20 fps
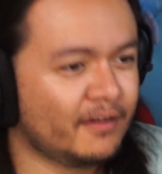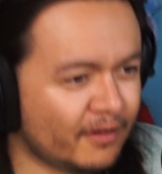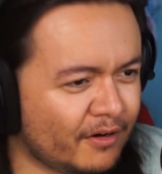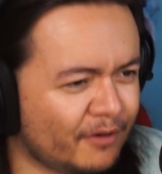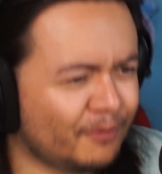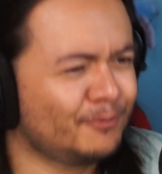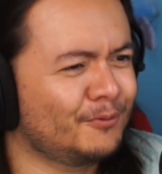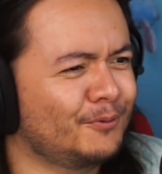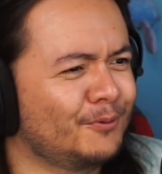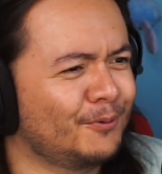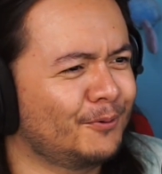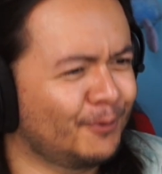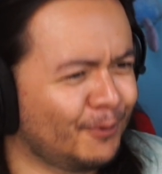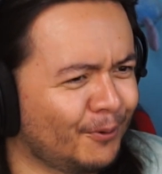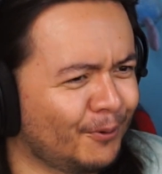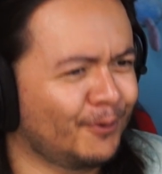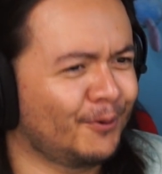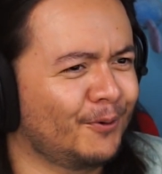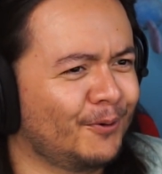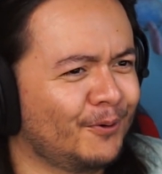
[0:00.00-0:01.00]

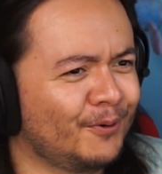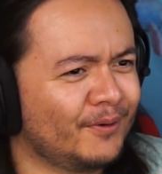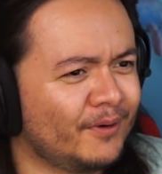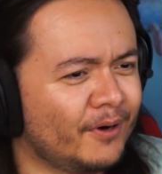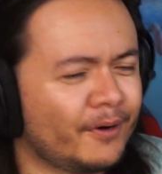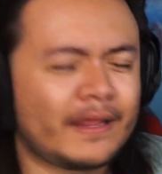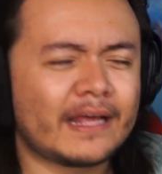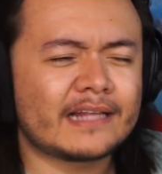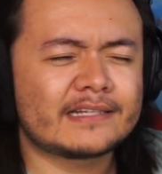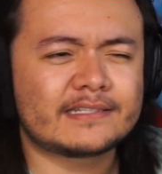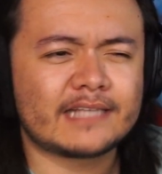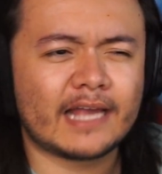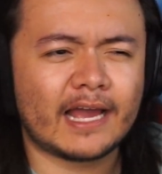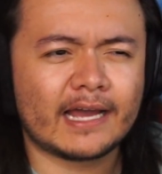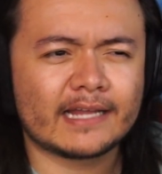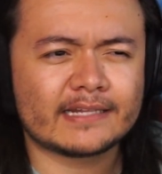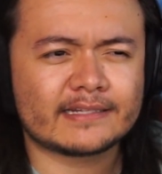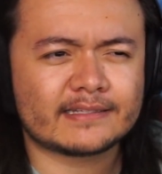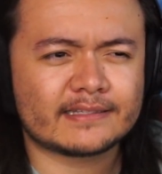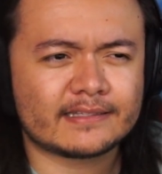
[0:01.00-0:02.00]
Ooh, well that's
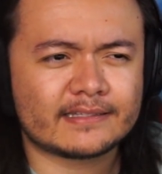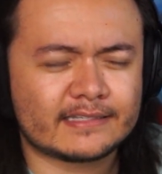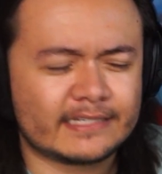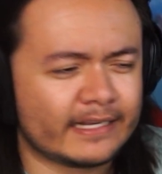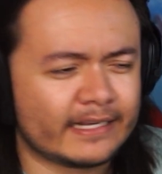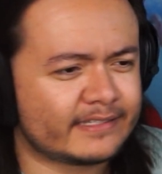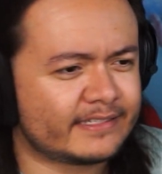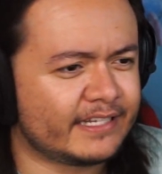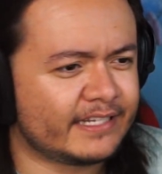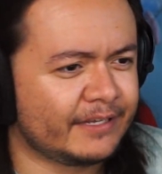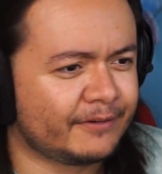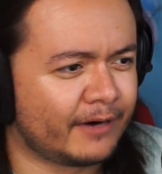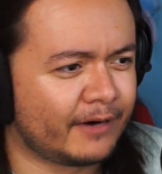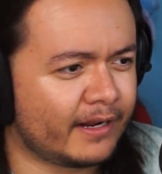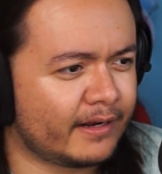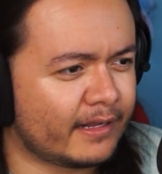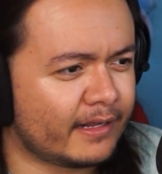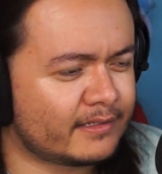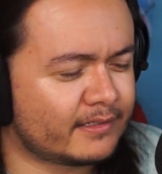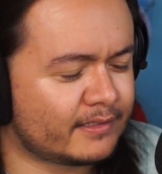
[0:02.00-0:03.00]
TXT,
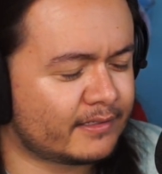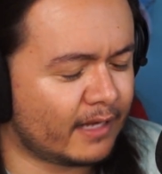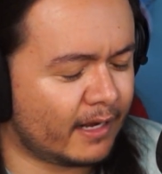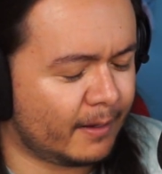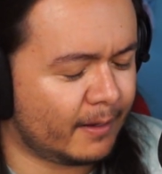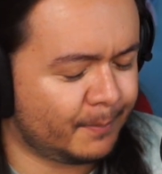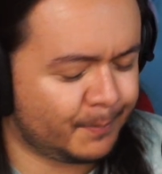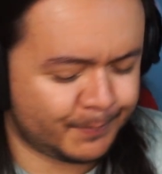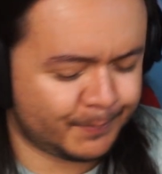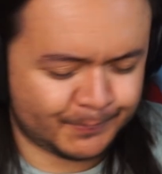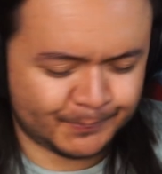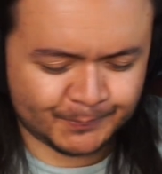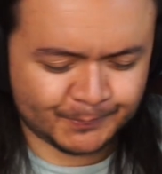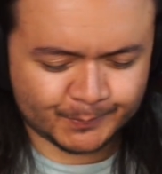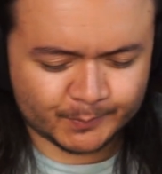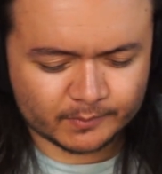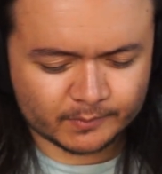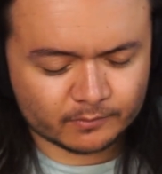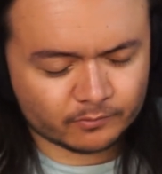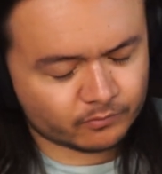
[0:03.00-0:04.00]
right? That's
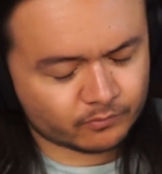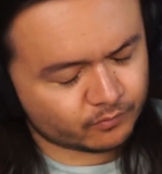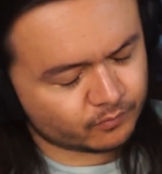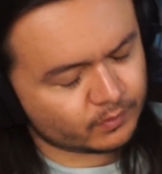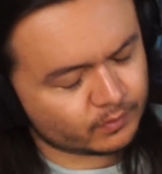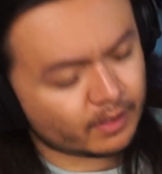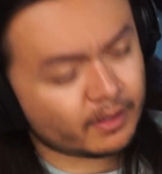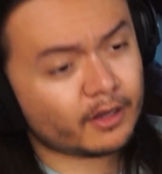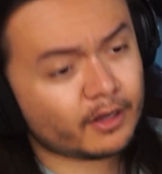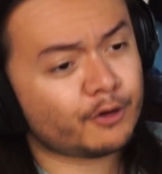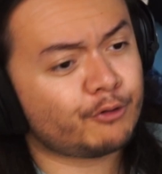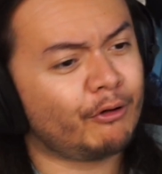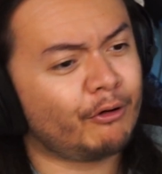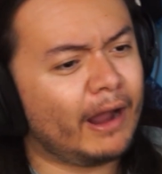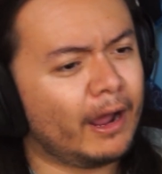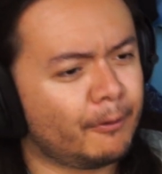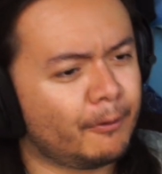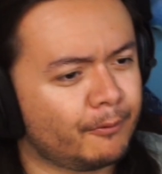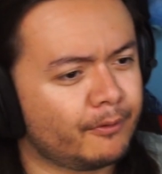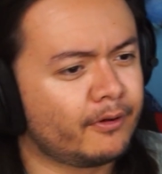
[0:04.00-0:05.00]

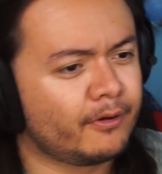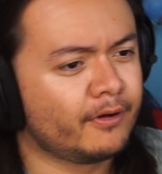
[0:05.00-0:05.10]
Crown.